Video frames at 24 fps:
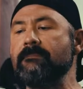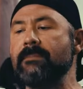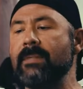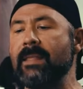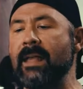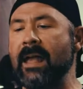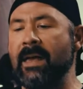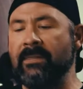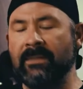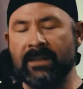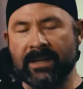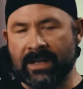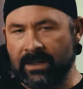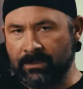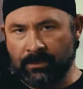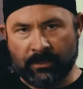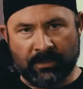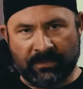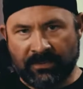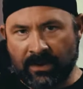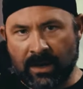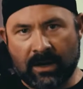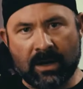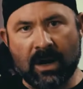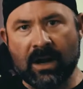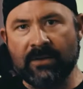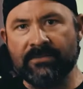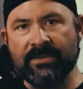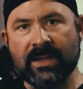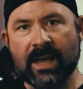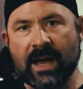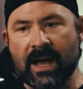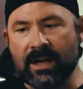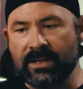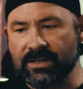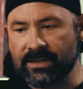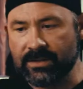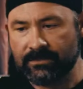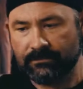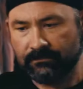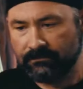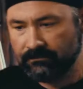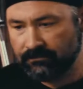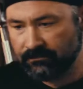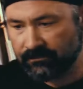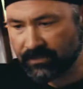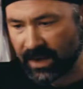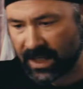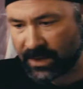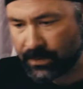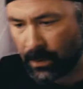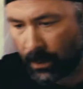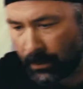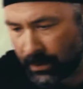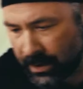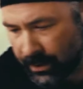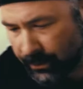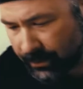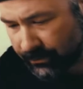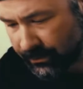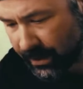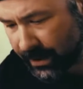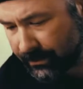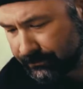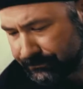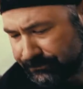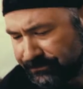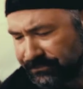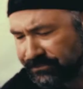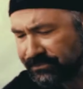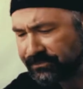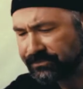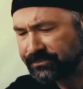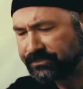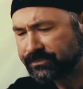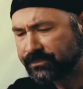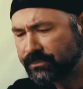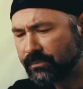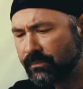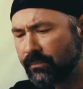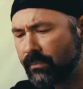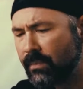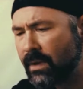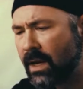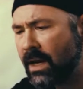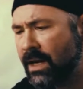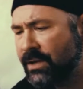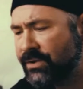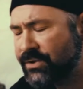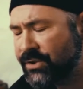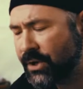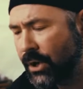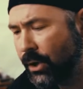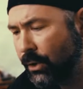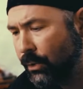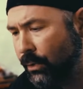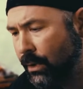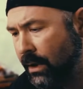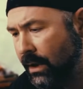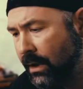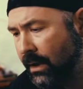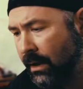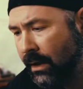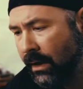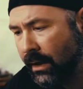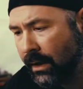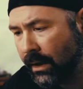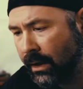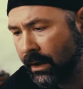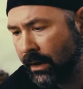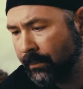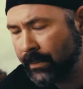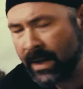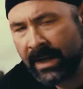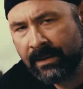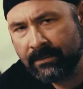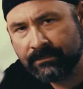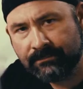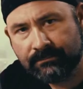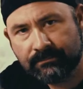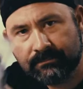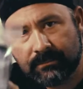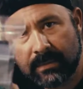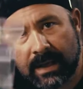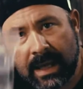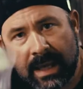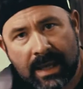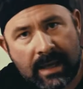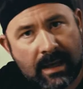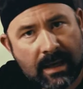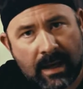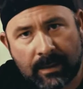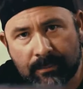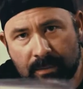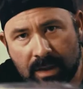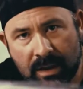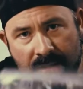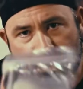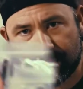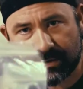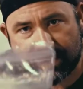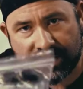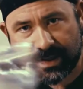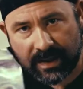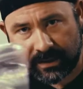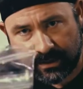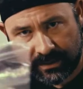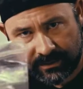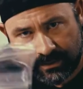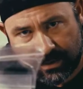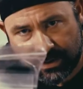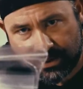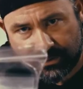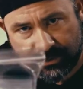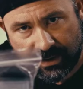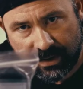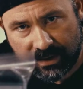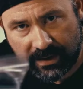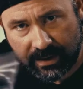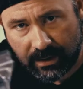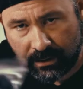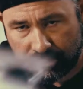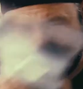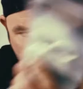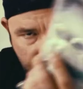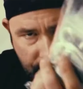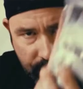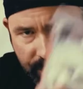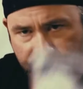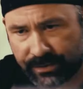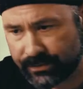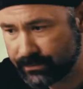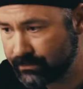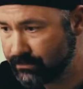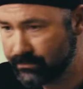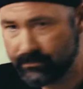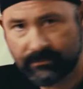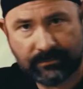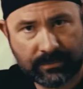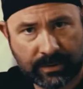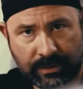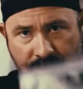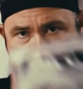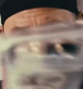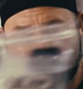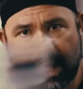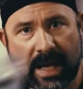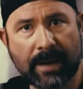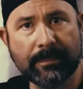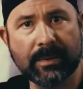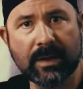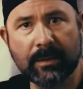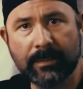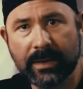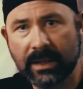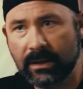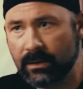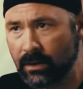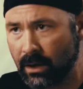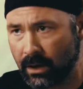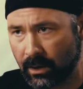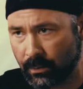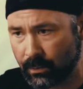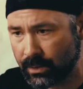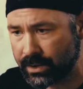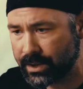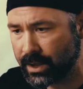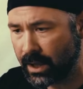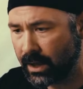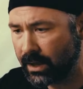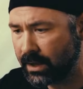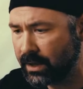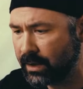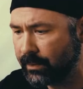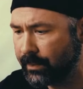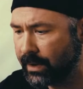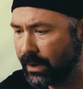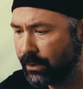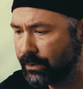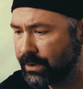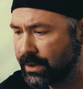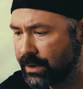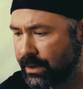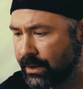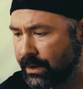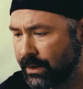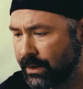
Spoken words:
and then get them fuck off the X. That's what we're doing, right? And so, and hey, I'm not selling this right now. You just happen to be along. We're talking about